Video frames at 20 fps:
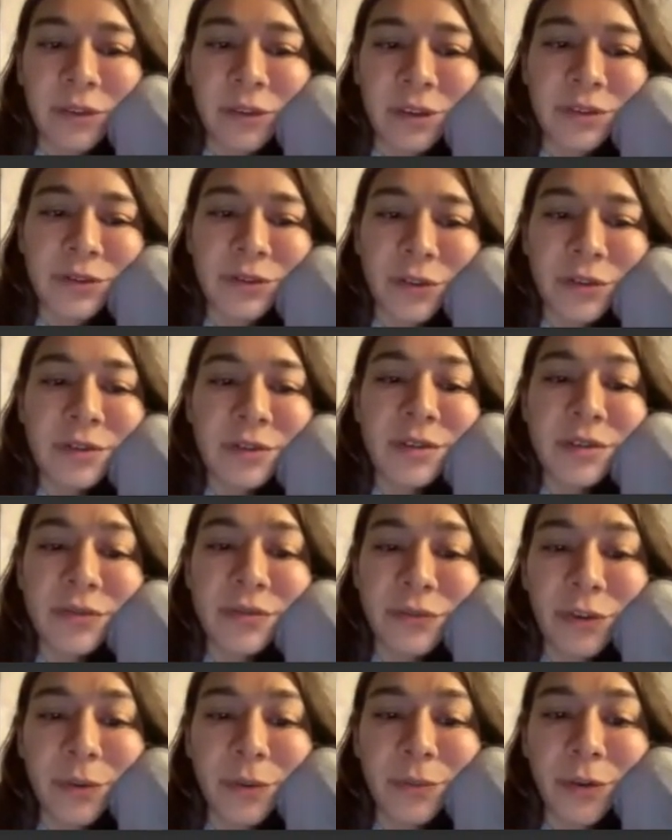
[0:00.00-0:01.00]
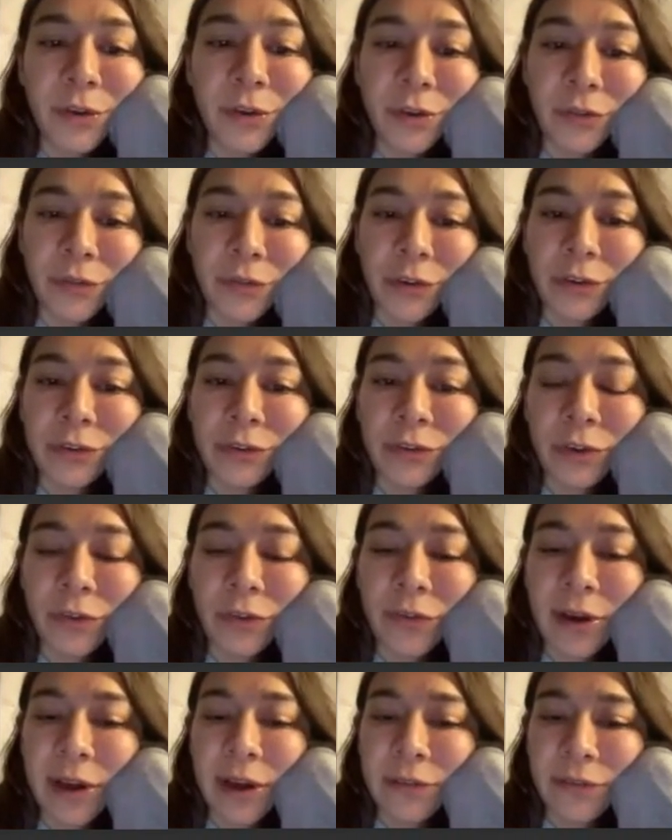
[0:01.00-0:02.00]
Researchers from the University
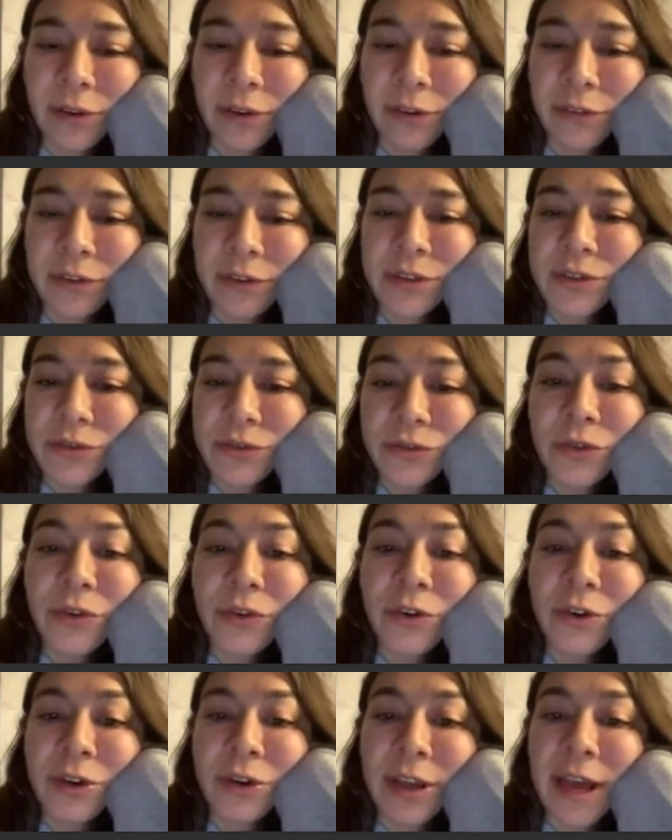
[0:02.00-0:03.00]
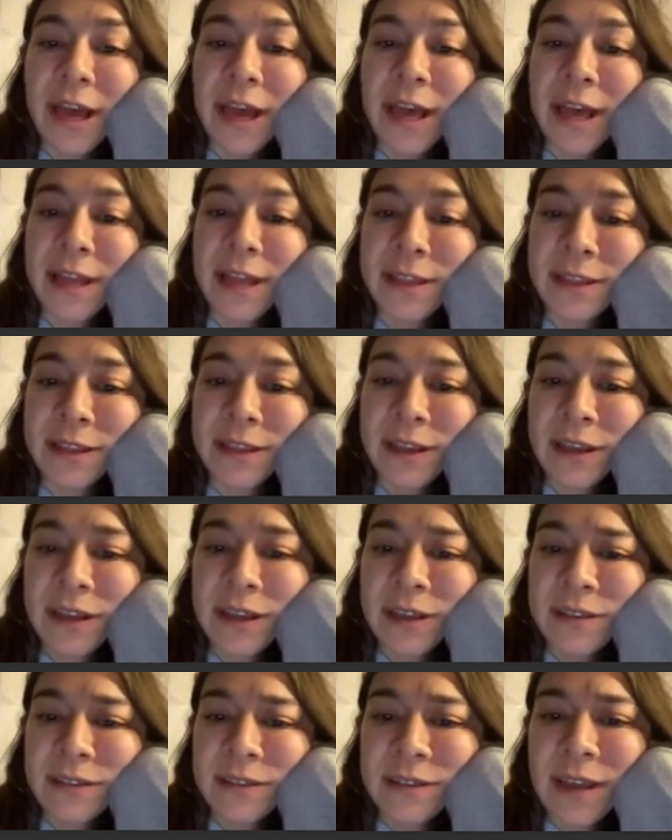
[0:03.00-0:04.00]
of Haifa restored and
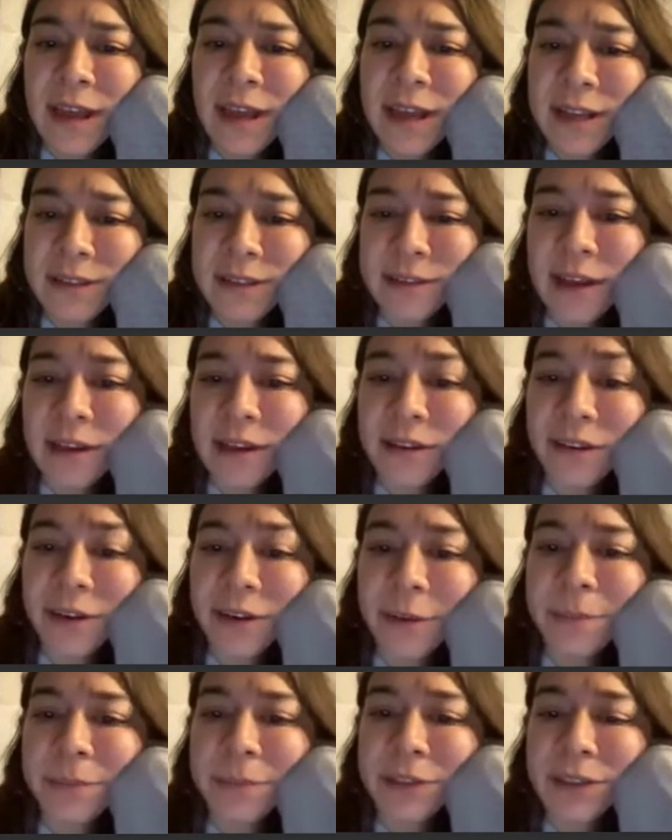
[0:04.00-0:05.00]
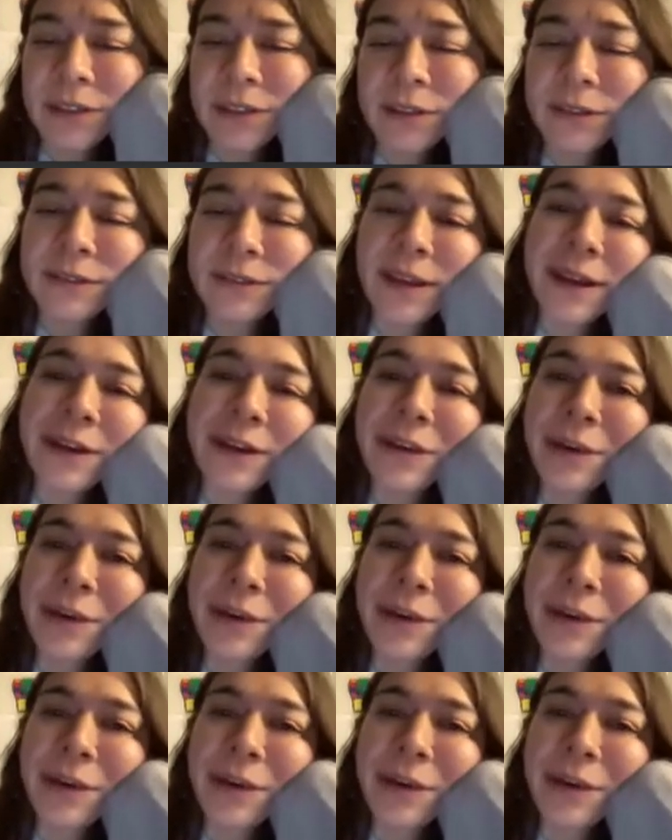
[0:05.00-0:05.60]
decrypted